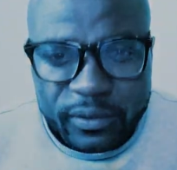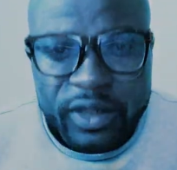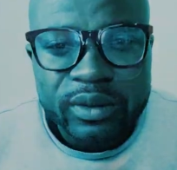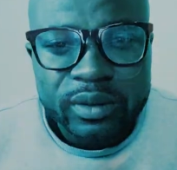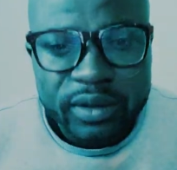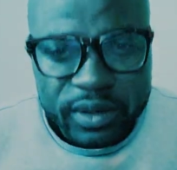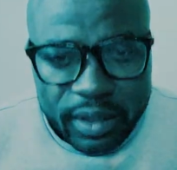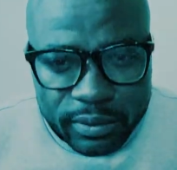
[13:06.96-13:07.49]

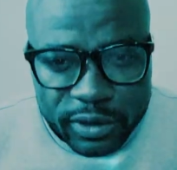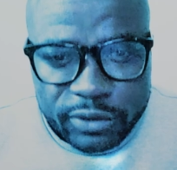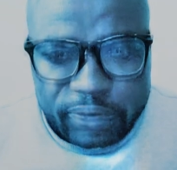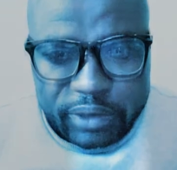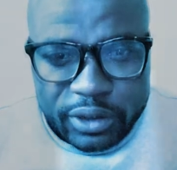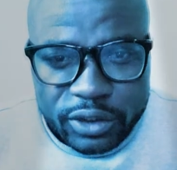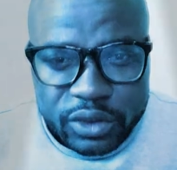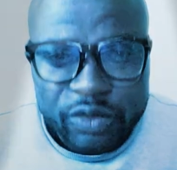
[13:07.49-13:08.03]
some of
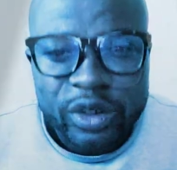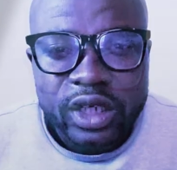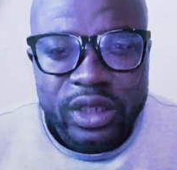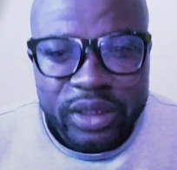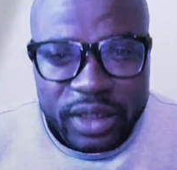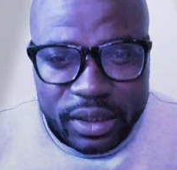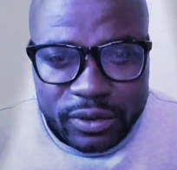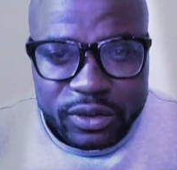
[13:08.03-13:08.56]
us wanna
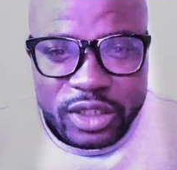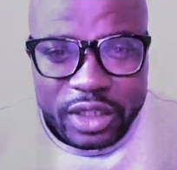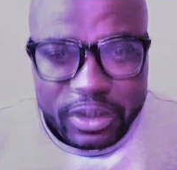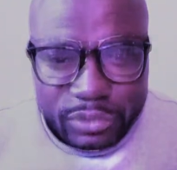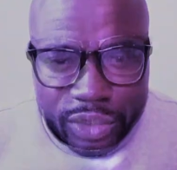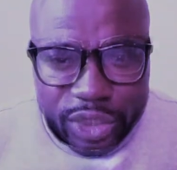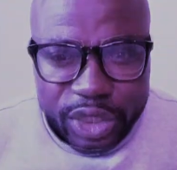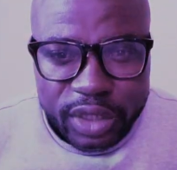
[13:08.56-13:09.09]
settle down
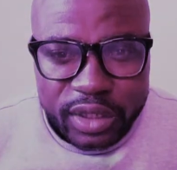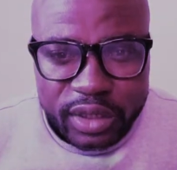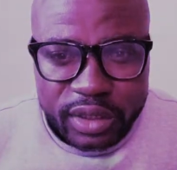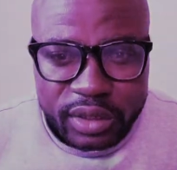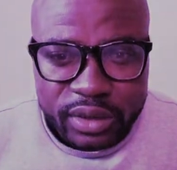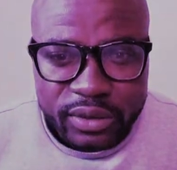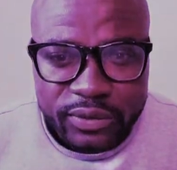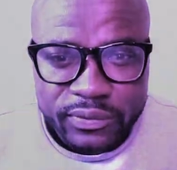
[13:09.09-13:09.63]
with y'all.
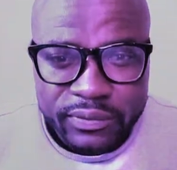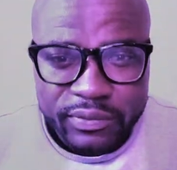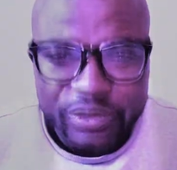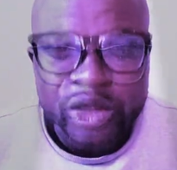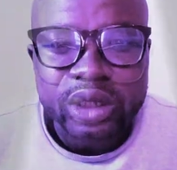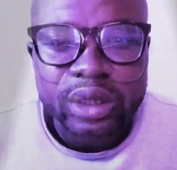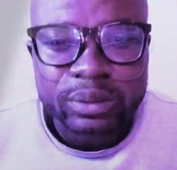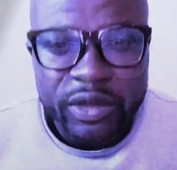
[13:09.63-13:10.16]

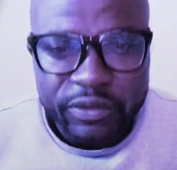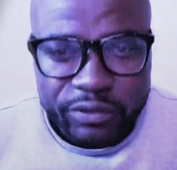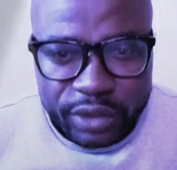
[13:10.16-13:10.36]
Some of